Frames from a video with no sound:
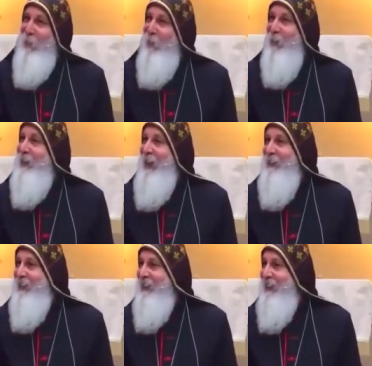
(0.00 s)
We're all dead.
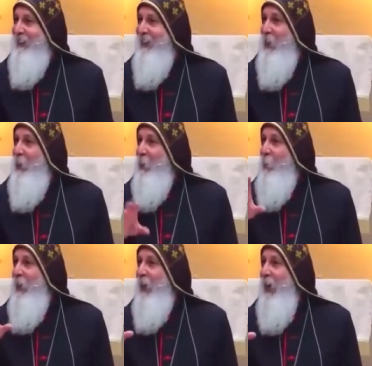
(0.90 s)

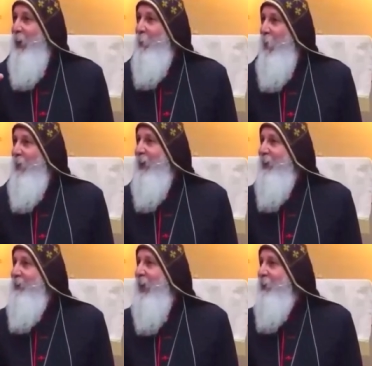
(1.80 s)
We are
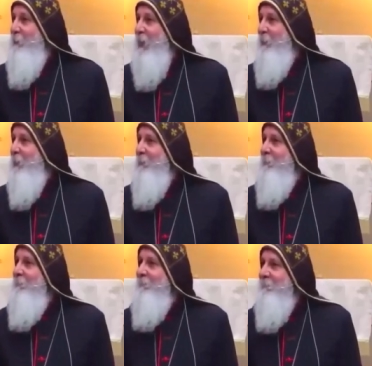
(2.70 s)
walking dead people.
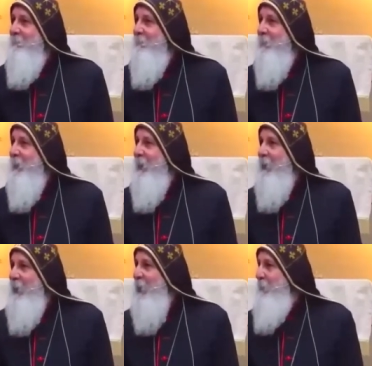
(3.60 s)

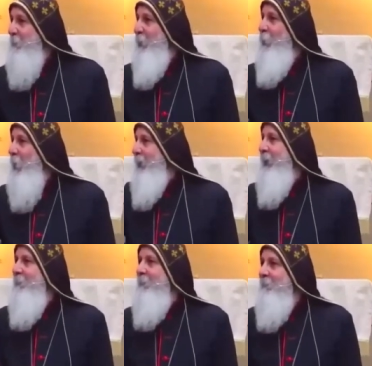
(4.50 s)
Dead people walking.